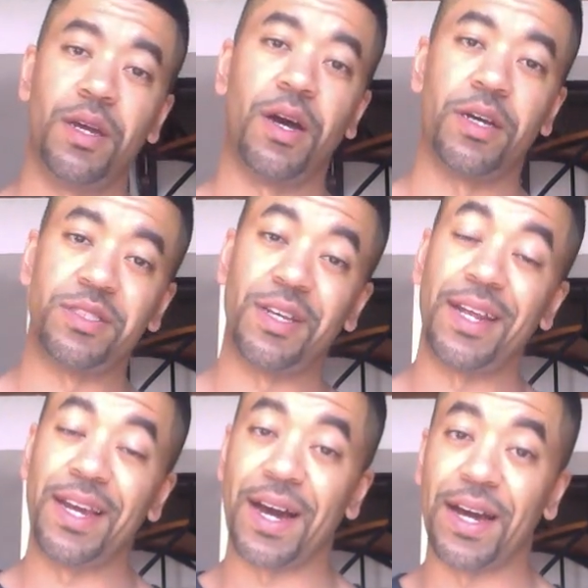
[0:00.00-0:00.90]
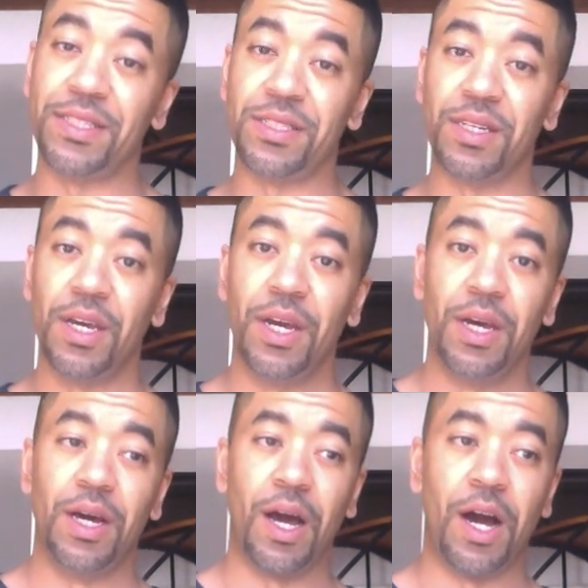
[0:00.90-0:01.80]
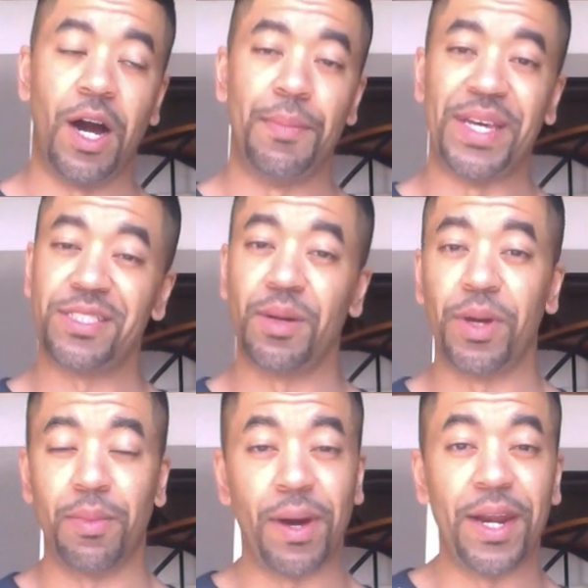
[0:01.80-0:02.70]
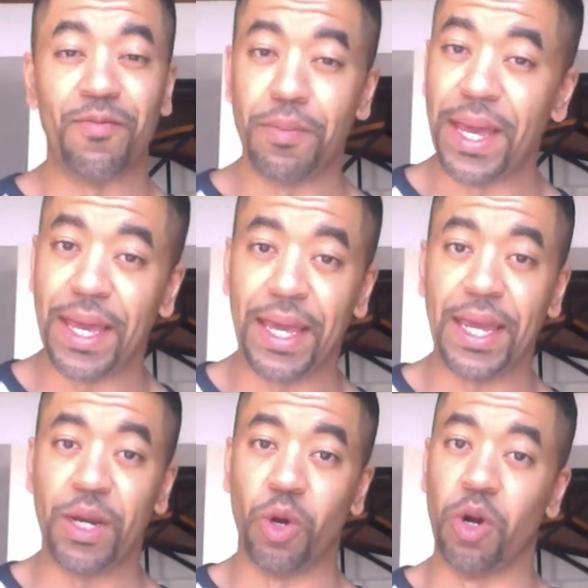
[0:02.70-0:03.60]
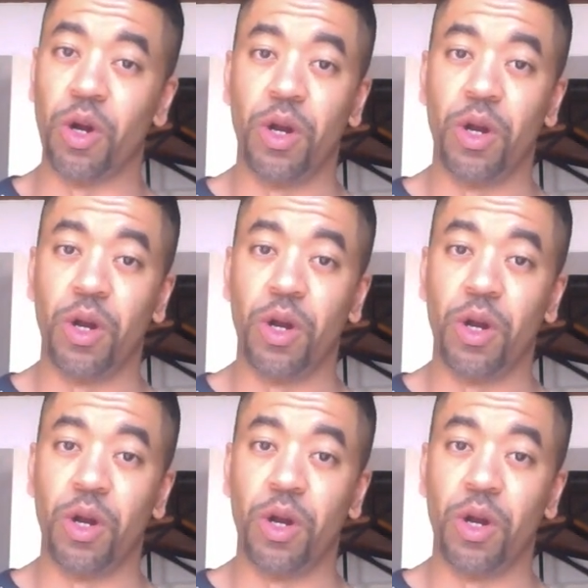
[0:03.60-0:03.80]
uh, study guides uh, that somebody might have made or